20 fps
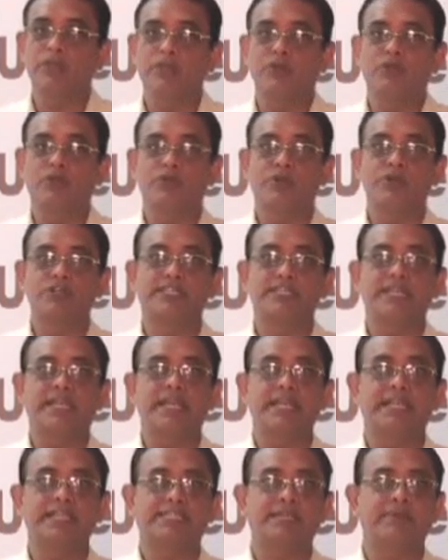you don't see
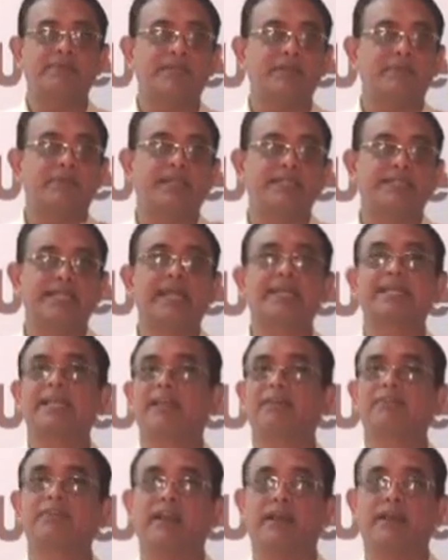any symptom at that
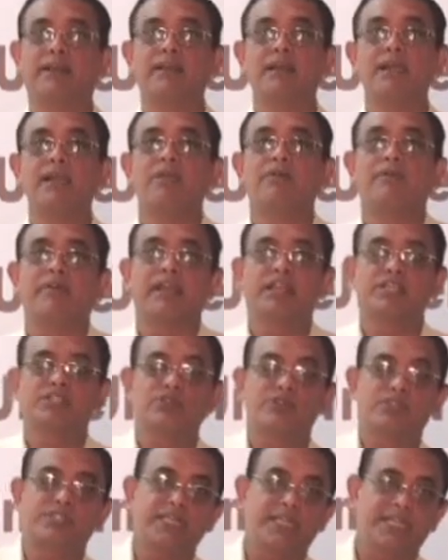level, whereas
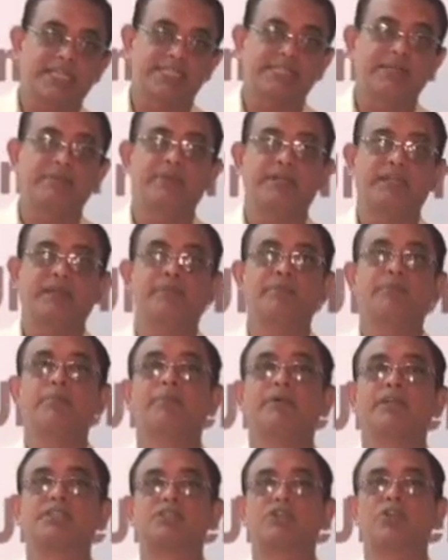you see a symptom
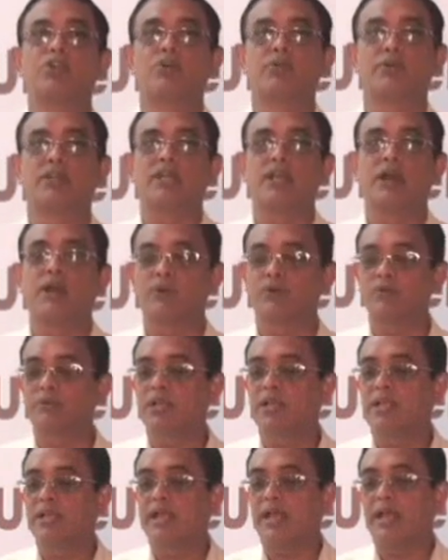much lower
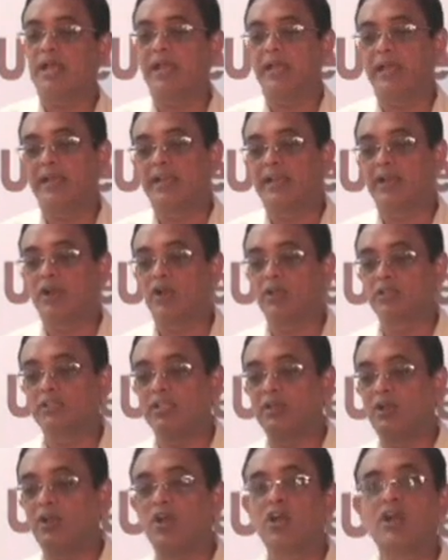down and along the
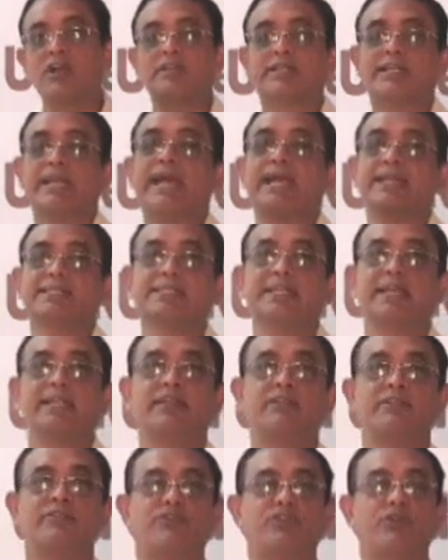long tracks,
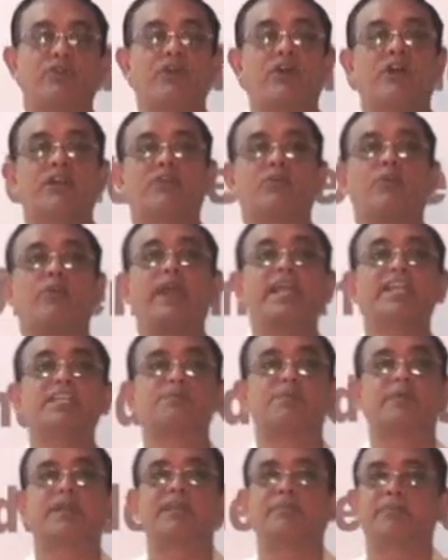and if you got
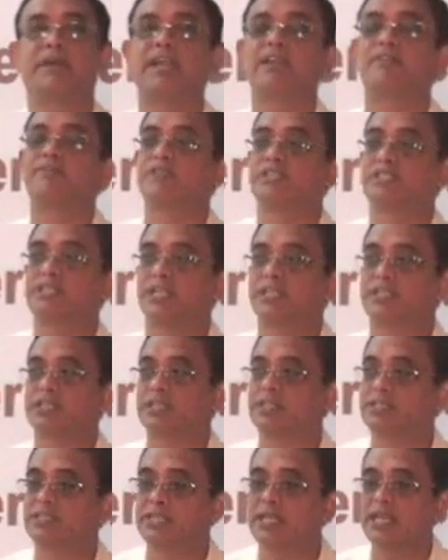widespread
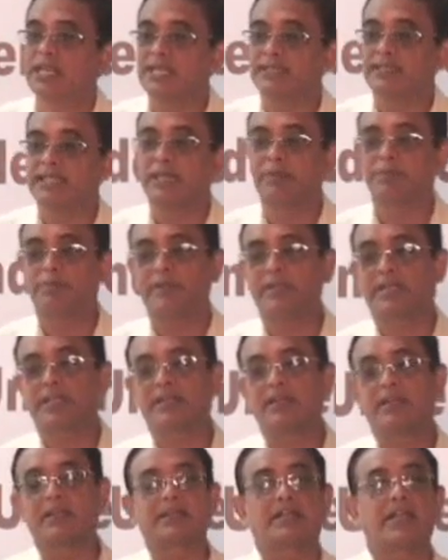manifestations, that
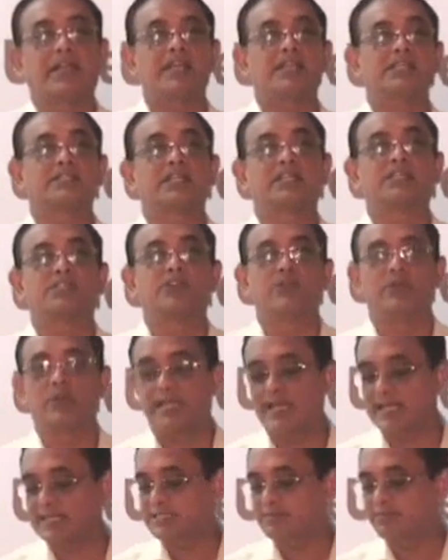particular condition is known
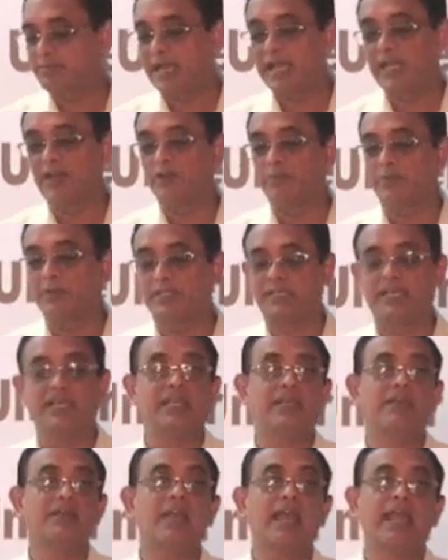as
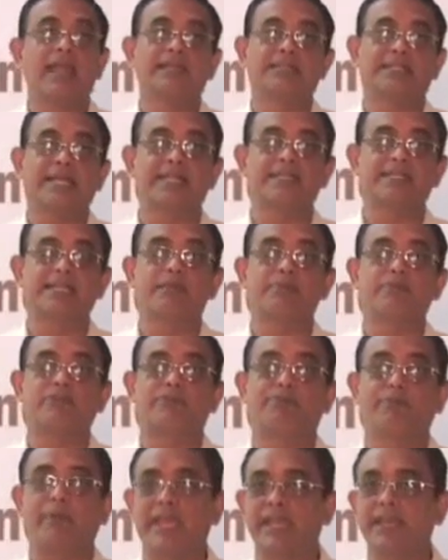myelopathy, and that type
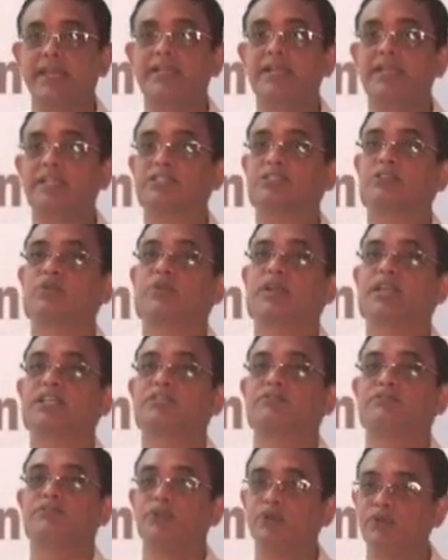of pain is known
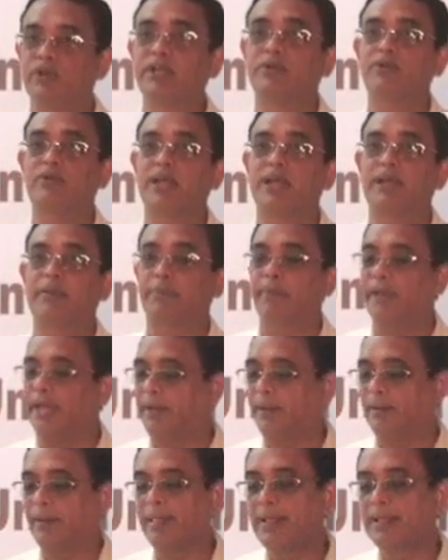as funicular
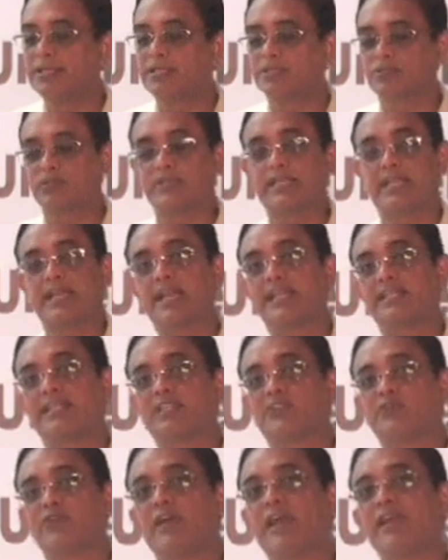pain. So there are
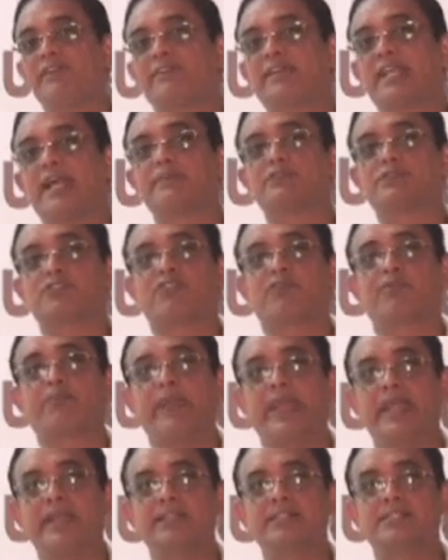these 5 types of
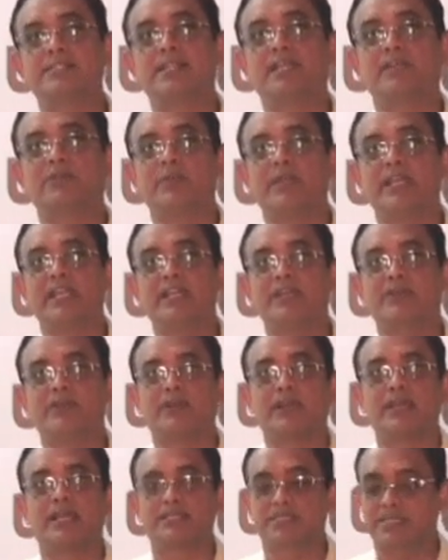pains that we need to
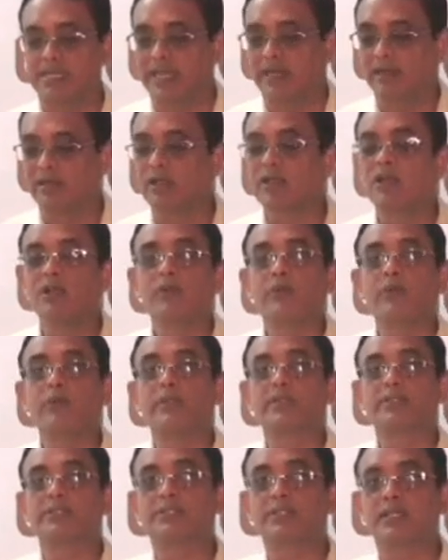understand
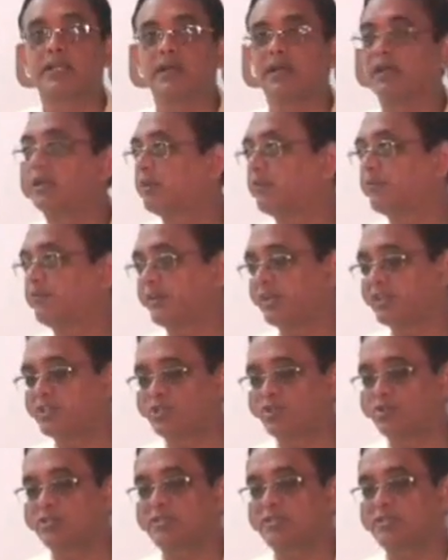with reference to